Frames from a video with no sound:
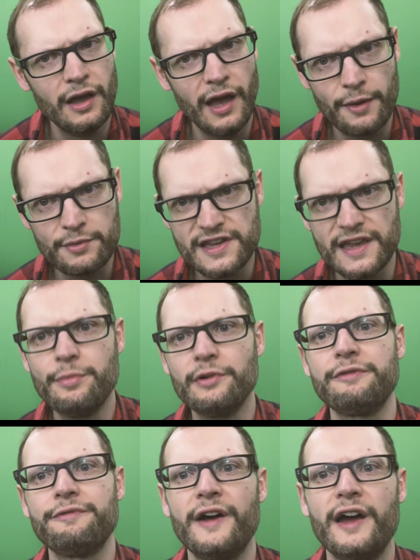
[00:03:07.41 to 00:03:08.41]
I was able
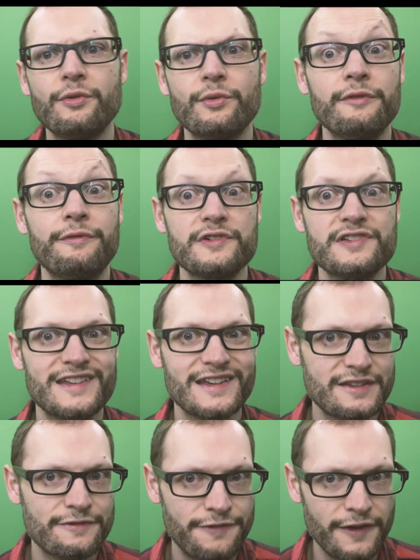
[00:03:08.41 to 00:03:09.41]
to find one for
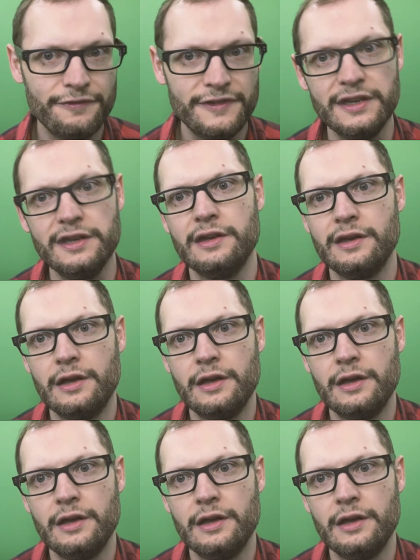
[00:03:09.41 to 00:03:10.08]
$650